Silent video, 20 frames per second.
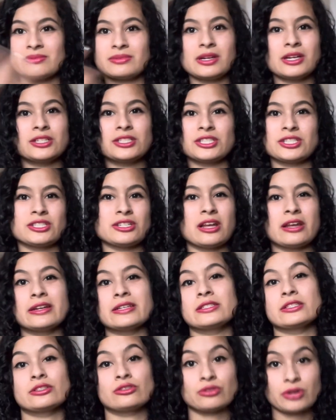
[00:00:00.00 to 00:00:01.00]
are just not
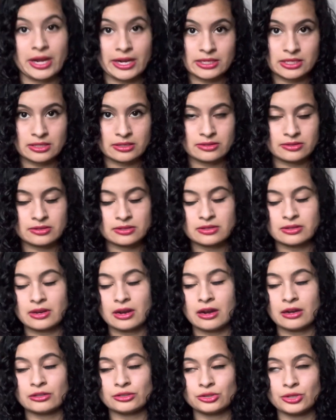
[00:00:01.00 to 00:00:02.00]
as
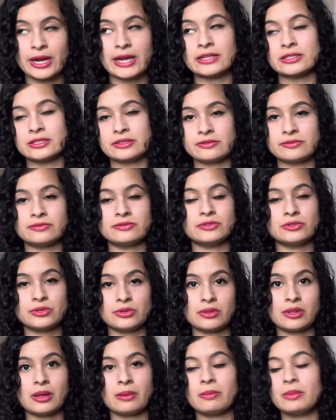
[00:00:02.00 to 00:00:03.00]
attractive
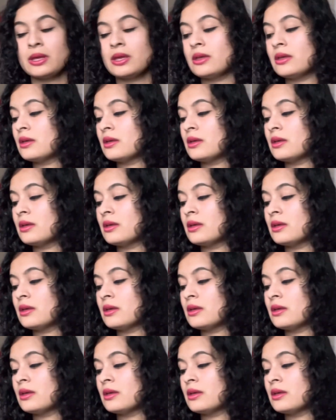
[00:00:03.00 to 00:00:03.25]
to them.